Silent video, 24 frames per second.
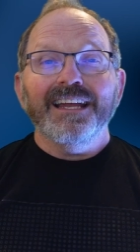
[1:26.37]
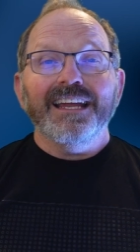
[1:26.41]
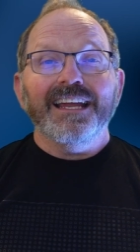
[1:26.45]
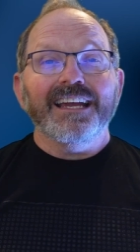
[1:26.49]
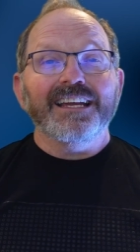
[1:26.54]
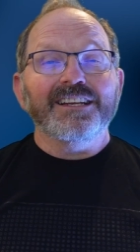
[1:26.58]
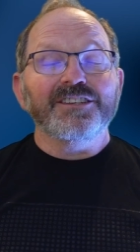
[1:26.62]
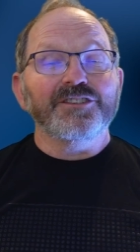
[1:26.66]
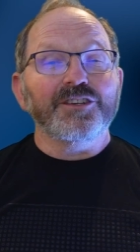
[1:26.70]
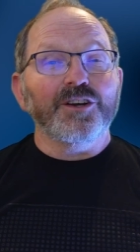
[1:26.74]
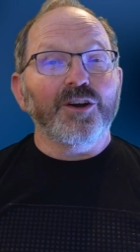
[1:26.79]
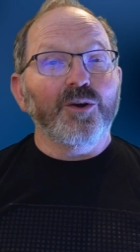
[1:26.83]

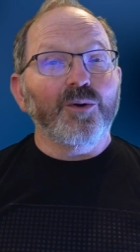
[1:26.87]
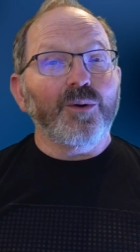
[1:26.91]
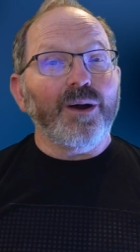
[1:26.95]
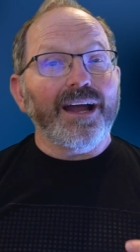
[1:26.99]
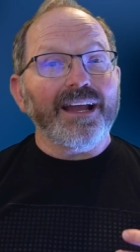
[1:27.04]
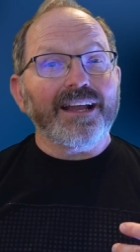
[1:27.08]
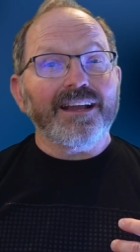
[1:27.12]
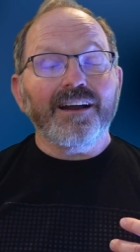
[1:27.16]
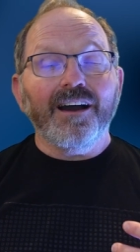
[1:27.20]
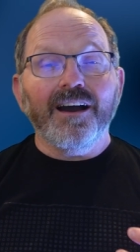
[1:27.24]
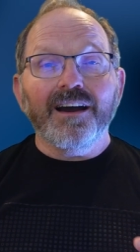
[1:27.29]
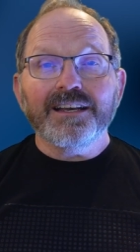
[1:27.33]
And so I
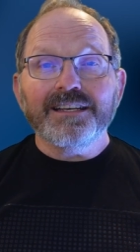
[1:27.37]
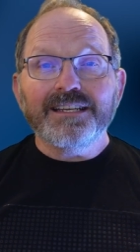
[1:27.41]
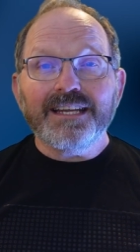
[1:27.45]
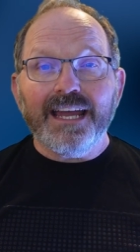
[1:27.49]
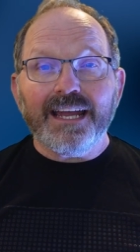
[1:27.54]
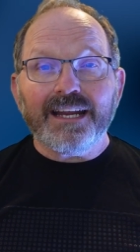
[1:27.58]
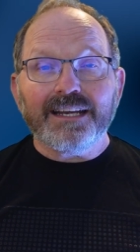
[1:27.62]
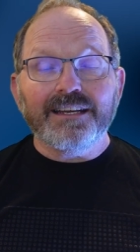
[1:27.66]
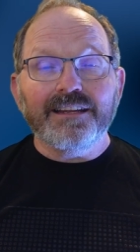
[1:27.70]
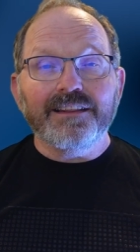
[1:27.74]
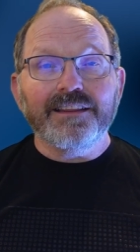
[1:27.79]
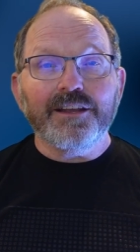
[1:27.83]

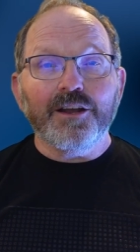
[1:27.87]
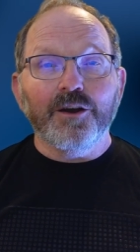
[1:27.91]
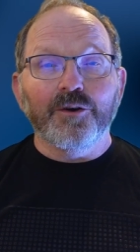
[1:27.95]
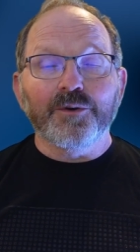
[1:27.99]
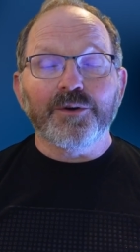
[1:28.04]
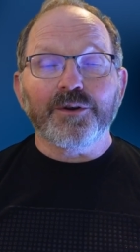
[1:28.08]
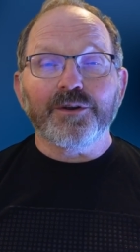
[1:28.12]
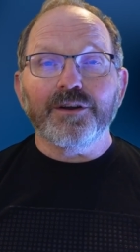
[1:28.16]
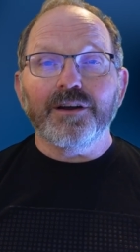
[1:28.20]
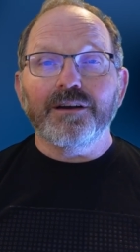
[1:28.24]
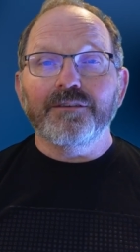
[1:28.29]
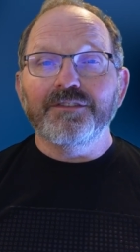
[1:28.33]
contacted the
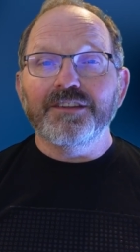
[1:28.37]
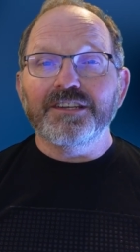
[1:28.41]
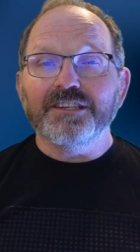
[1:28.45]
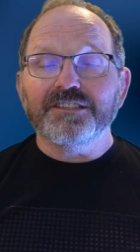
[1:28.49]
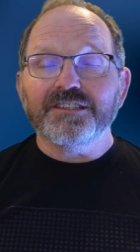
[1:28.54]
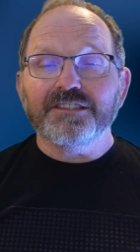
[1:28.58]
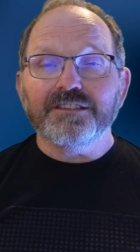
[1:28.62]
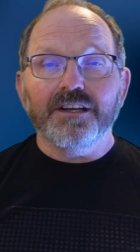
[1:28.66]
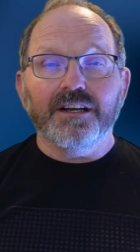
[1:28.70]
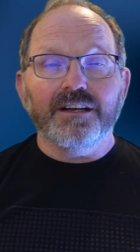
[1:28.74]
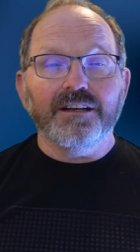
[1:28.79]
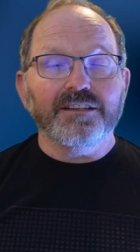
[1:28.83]
owner of
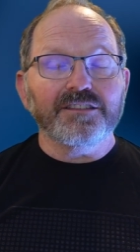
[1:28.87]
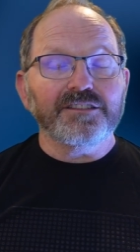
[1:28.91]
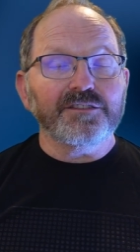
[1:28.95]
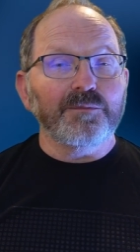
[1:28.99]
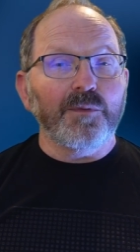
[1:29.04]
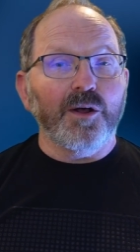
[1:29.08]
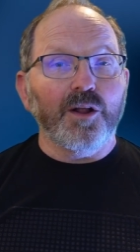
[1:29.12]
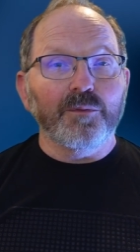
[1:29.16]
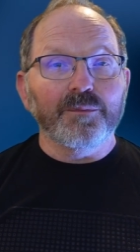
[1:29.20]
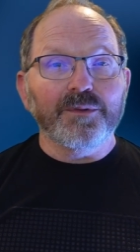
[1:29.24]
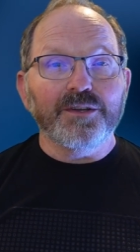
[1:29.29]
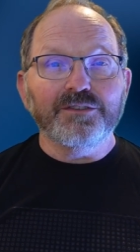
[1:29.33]
this
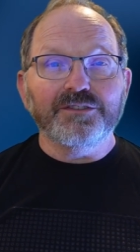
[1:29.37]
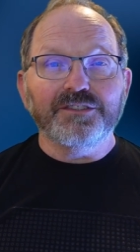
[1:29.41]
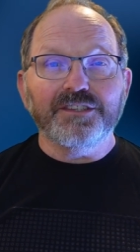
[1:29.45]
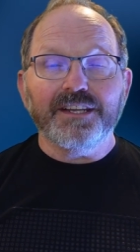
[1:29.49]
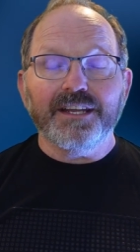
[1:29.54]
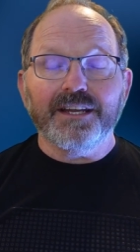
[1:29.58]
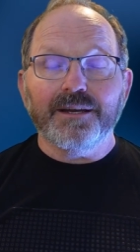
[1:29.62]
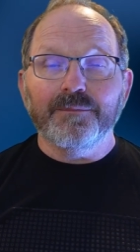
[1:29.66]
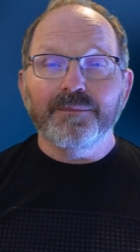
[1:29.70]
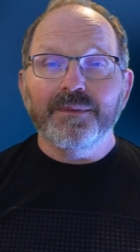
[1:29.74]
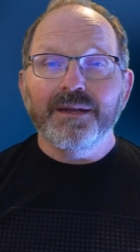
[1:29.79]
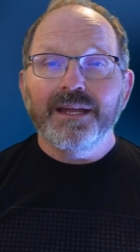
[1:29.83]
small
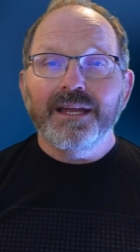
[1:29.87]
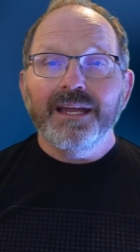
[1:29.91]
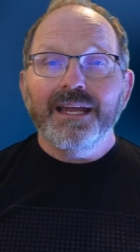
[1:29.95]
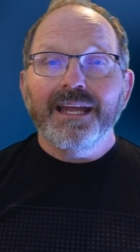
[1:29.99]
museum,